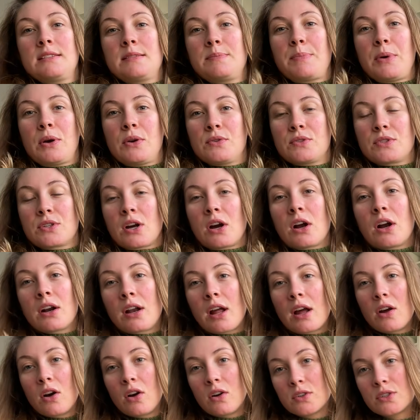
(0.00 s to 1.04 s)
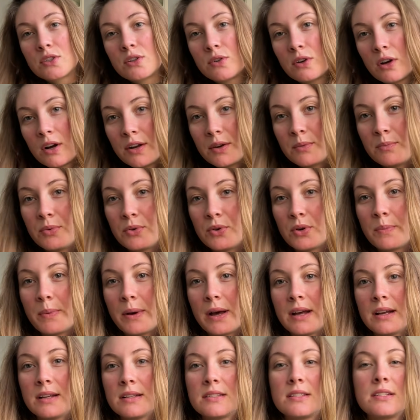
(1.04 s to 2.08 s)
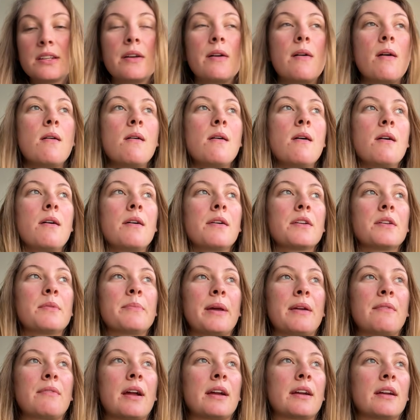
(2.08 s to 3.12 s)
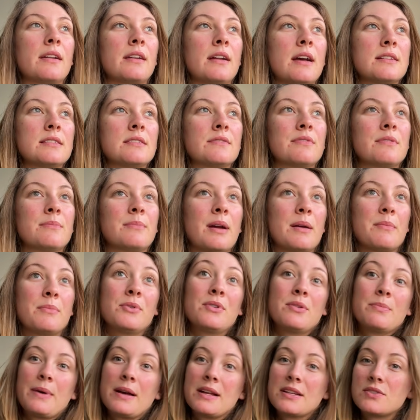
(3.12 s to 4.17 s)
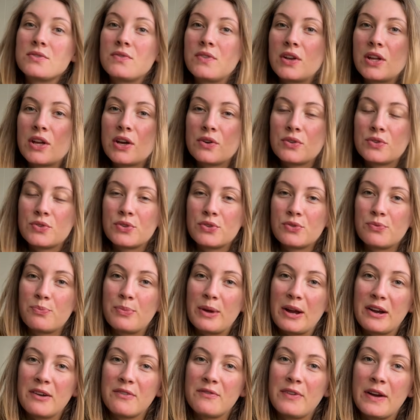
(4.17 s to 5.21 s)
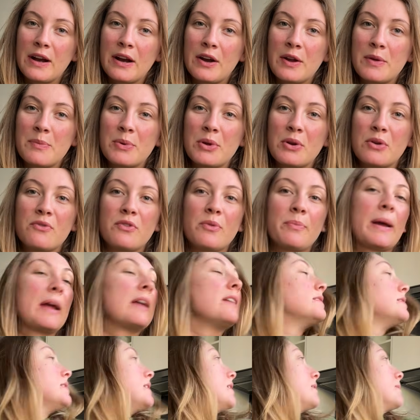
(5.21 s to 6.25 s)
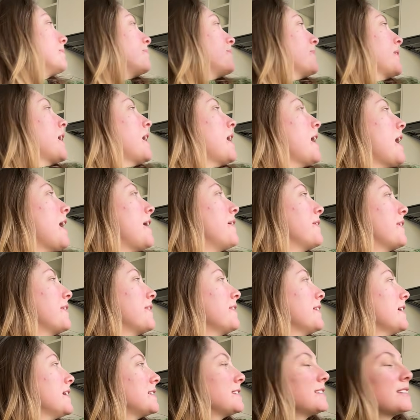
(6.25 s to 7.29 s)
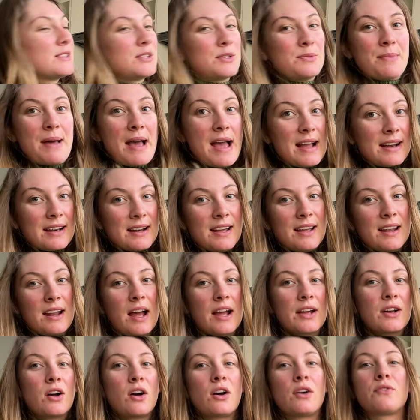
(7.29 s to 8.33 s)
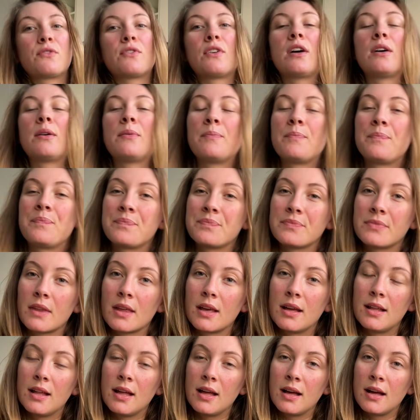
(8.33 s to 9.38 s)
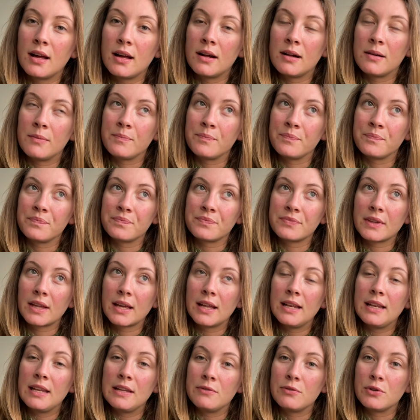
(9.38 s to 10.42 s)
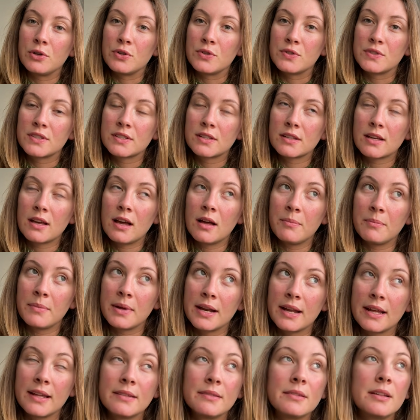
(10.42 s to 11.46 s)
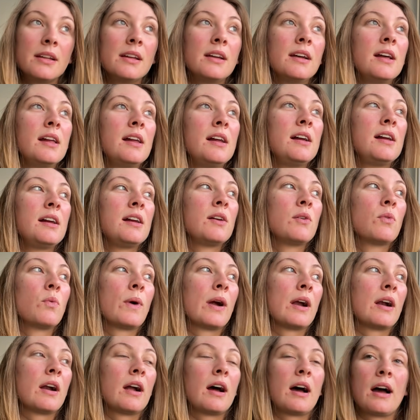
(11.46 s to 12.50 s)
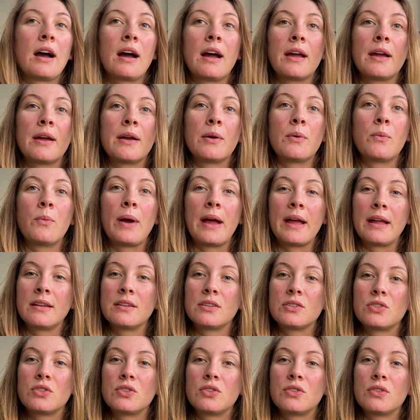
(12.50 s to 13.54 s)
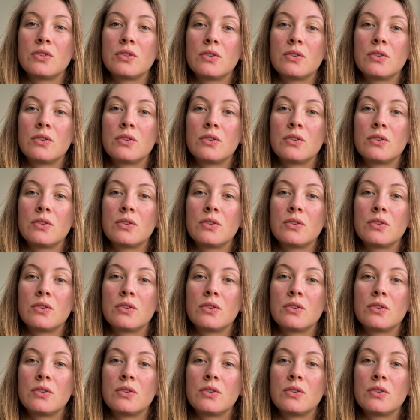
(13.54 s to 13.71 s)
postcard I also got in Budapest. You may recognize it from my Budapest video. It's this very, very beautiful painting. And then this little magnet I got from Livrustkammaren, where I went